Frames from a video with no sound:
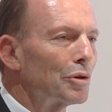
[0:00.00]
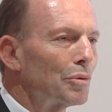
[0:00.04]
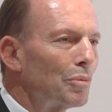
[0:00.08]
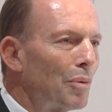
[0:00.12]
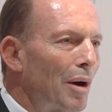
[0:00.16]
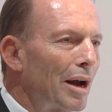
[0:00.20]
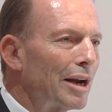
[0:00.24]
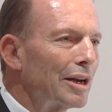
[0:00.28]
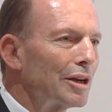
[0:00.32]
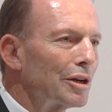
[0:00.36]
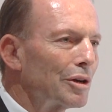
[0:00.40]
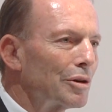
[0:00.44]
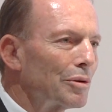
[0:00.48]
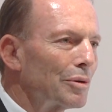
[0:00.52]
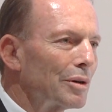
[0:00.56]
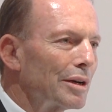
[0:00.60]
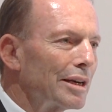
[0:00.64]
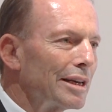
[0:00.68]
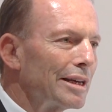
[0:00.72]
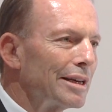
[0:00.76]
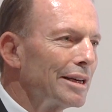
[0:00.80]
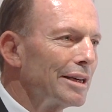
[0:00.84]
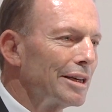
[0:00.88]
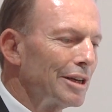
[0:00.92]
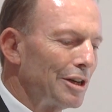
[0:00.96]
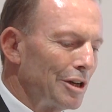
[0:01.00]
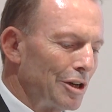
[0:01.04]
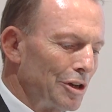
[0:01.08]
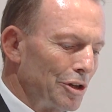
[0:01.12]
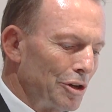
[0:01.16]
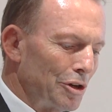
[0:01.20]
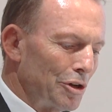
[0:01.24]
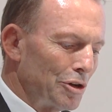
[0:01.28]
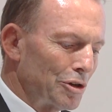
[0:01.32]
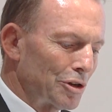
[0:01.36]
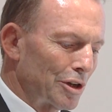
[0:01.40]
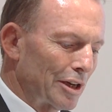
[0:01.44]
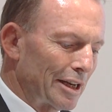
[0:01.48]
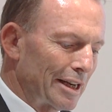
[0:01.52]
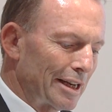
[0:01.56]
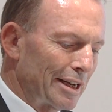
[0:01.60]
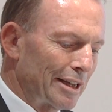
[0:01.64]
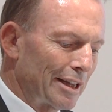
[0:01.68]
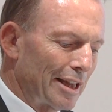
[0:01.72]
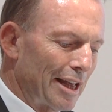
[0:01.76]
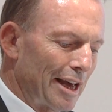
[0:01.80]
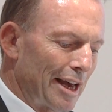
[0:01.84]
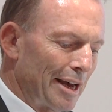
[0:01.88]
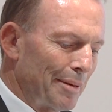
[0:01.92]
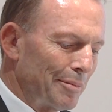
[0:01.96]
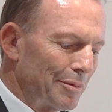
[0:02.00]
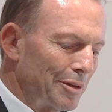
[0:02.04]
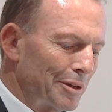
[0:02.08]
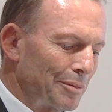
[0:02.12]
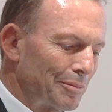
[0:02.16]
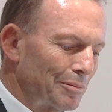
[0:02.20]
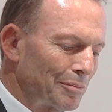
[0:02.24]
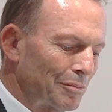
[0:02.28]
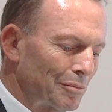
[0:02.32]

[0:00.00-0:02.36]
the 1 degree usually claimed.